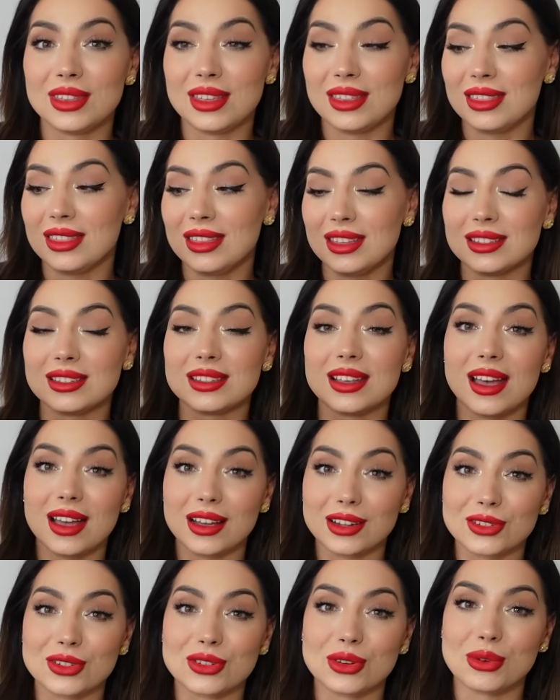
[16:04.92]
than this
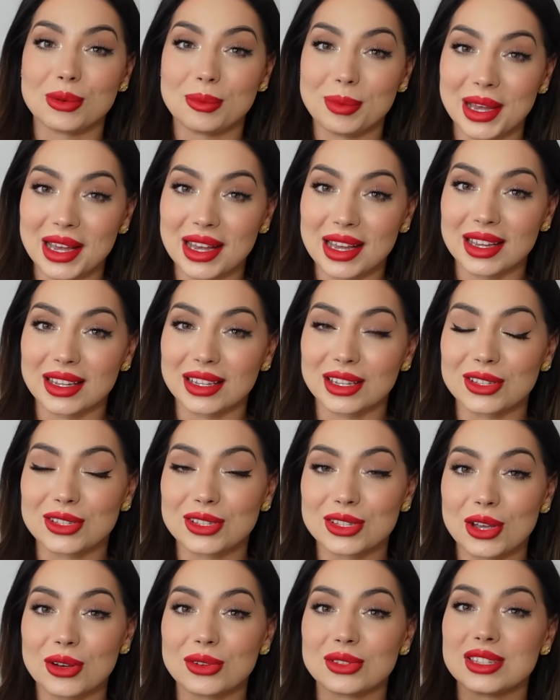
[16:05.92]
actual bag.
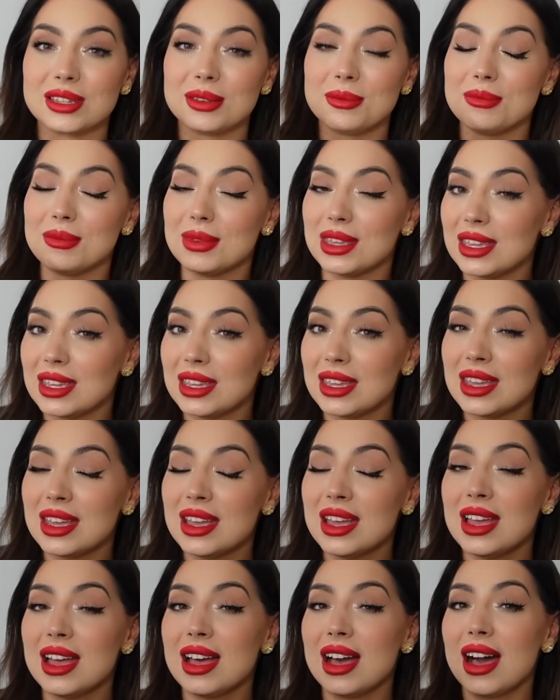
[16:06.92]
So to me,
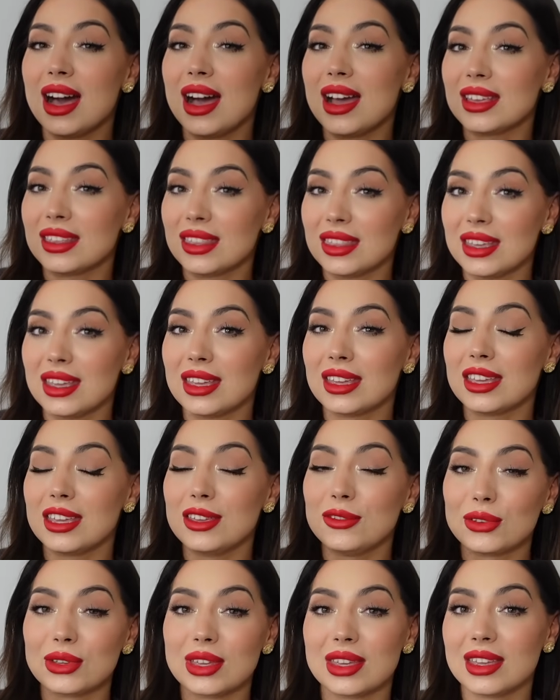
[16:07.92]
I think
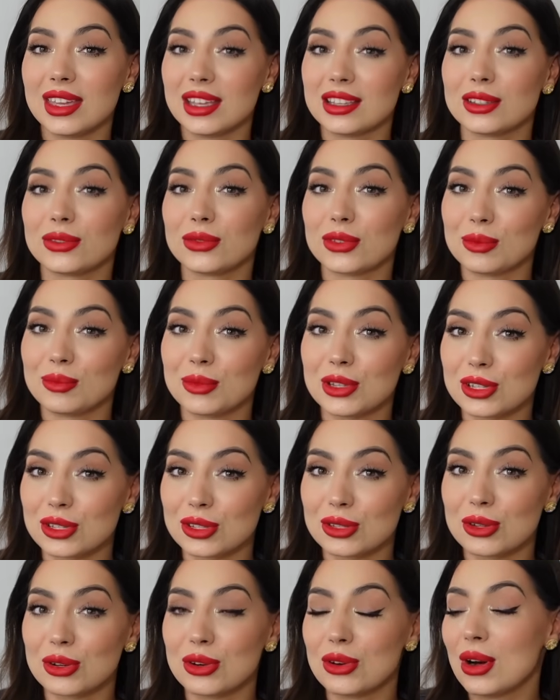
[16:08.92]
if you can get it from the
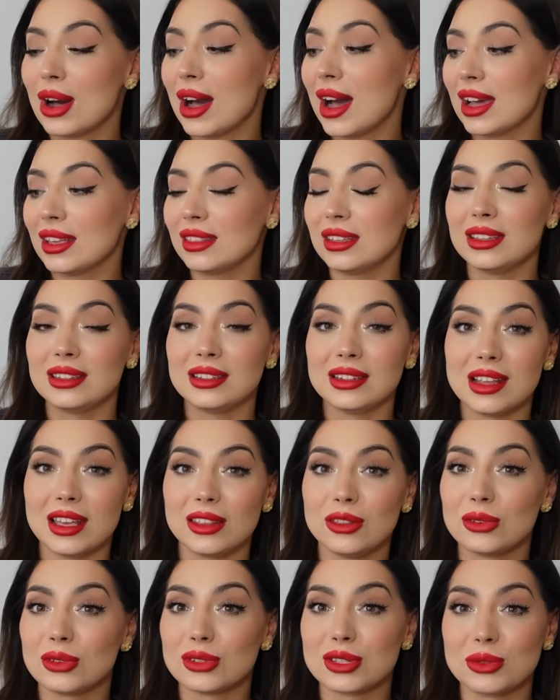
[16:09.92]
store, either in
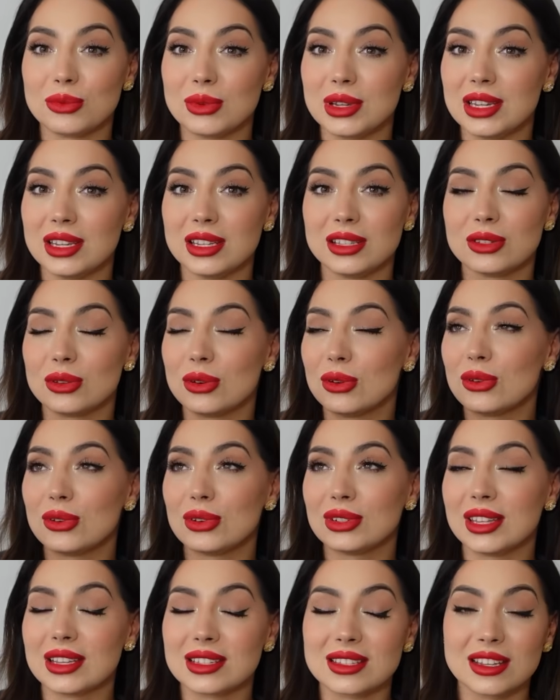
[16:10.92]
leather or tweed, or
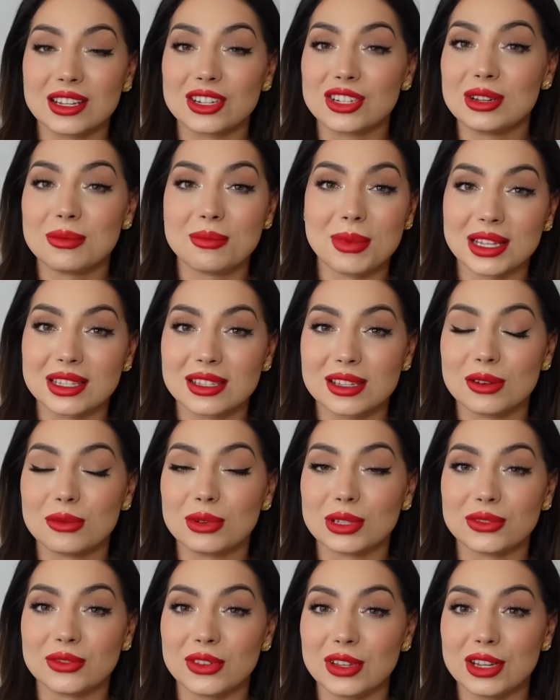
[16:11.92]
it doesn't actually matter
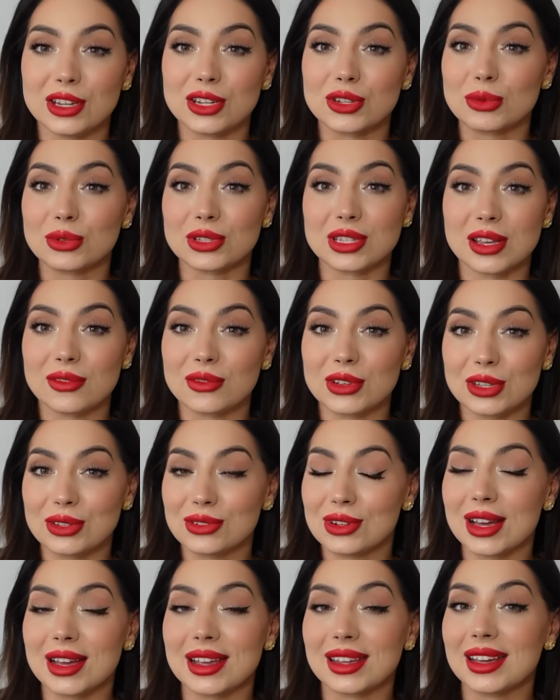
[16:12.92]
what finish, whatever you
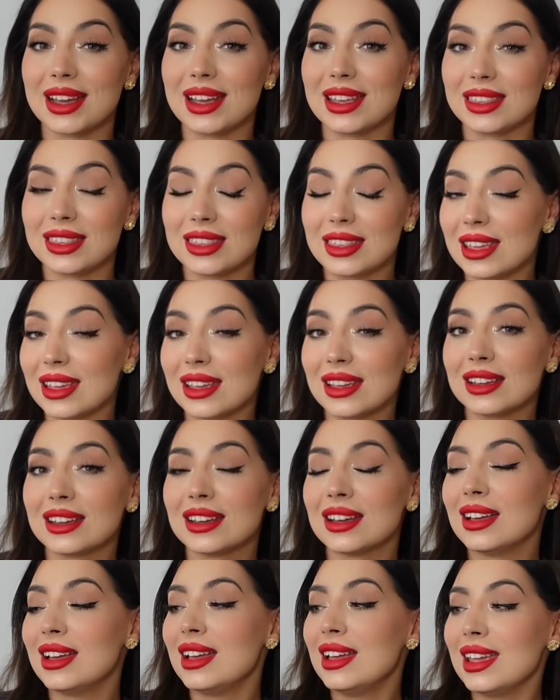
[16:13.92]
like, I think
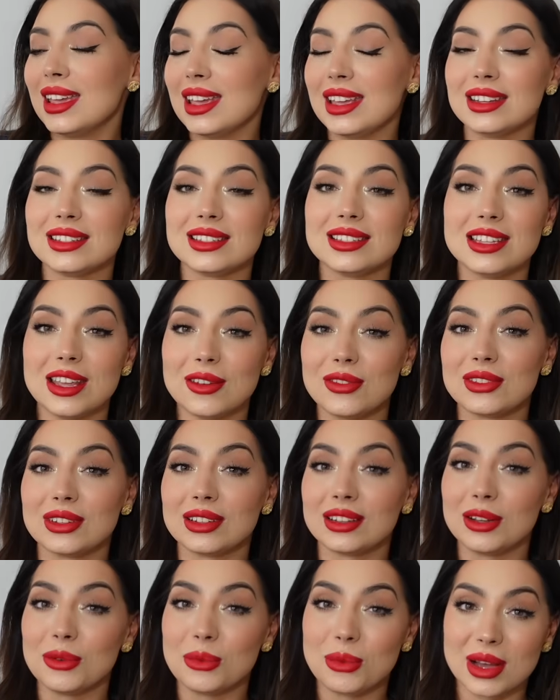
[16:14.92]
it is
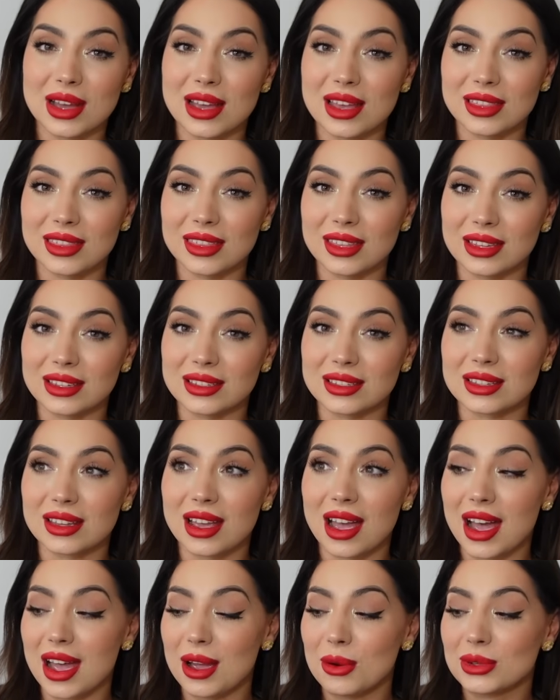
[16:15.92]
definitely worth it.
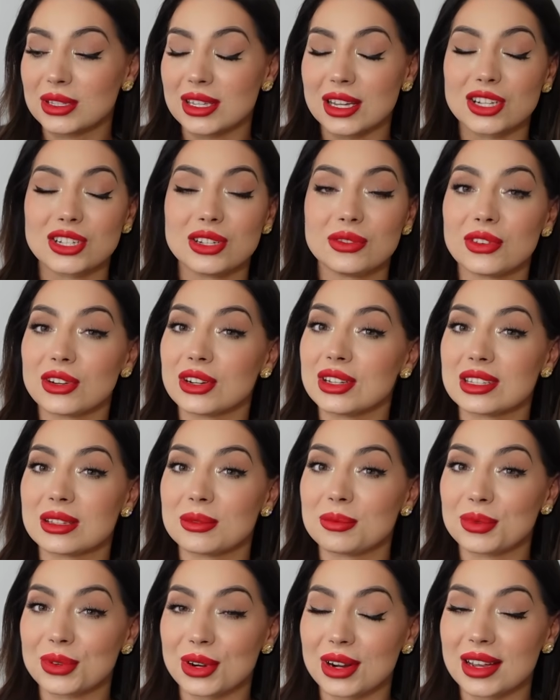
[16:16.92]
I was actually very
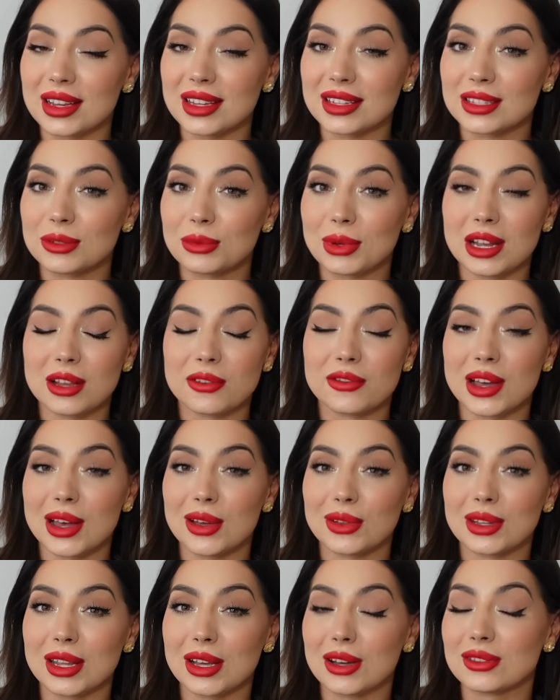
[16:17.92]
surprised when I
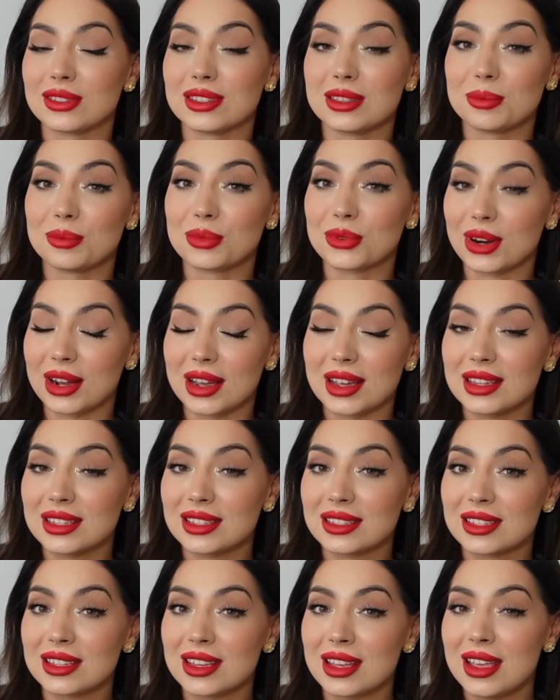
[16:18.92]
found out the
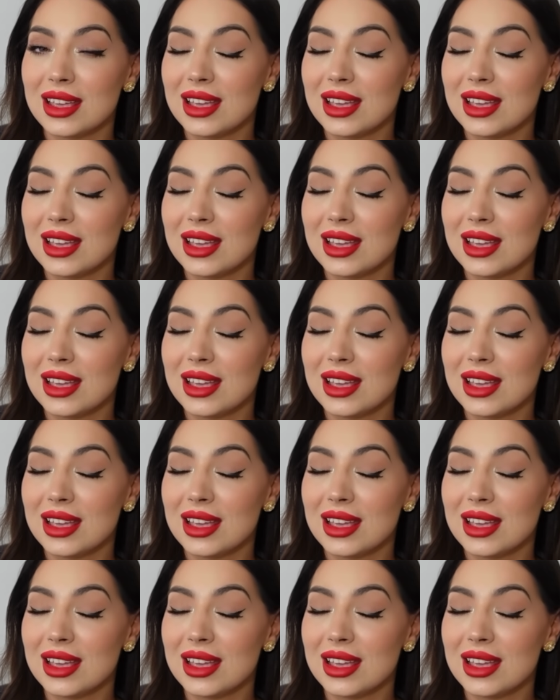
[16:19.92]
price.